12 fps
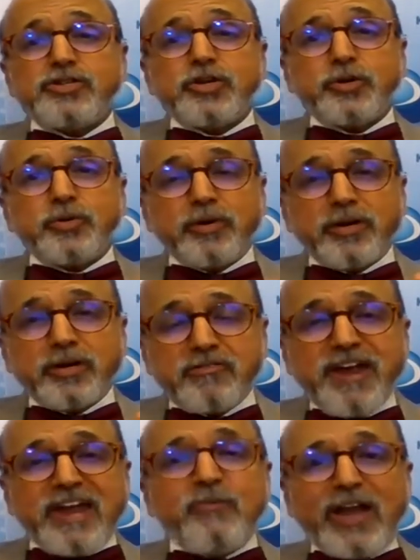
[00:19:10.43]
to
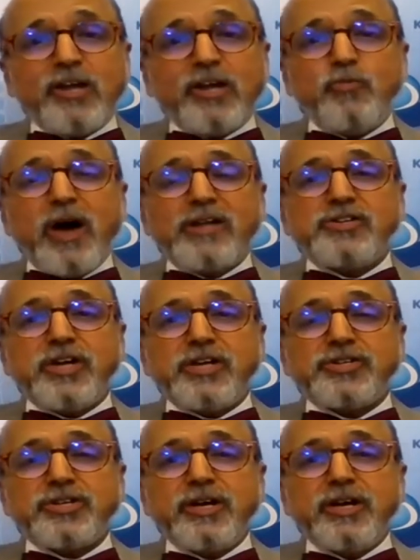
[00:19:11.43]
create value
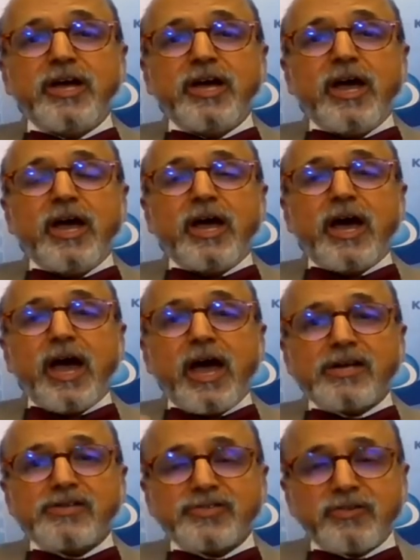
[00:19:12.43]
advantage
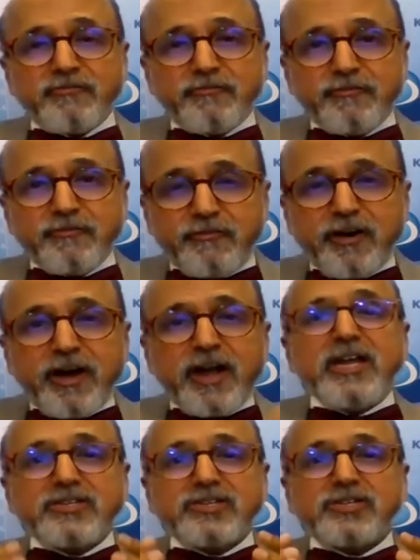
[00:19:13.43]
as a
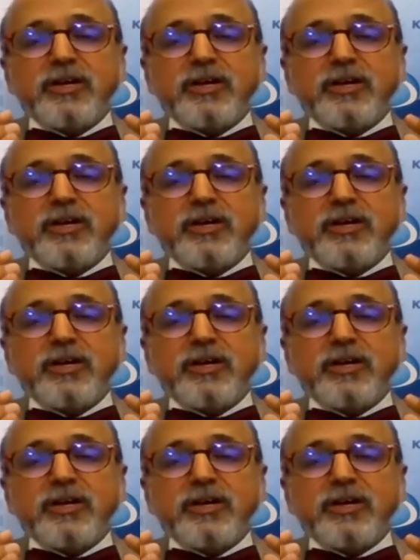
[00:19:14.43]
very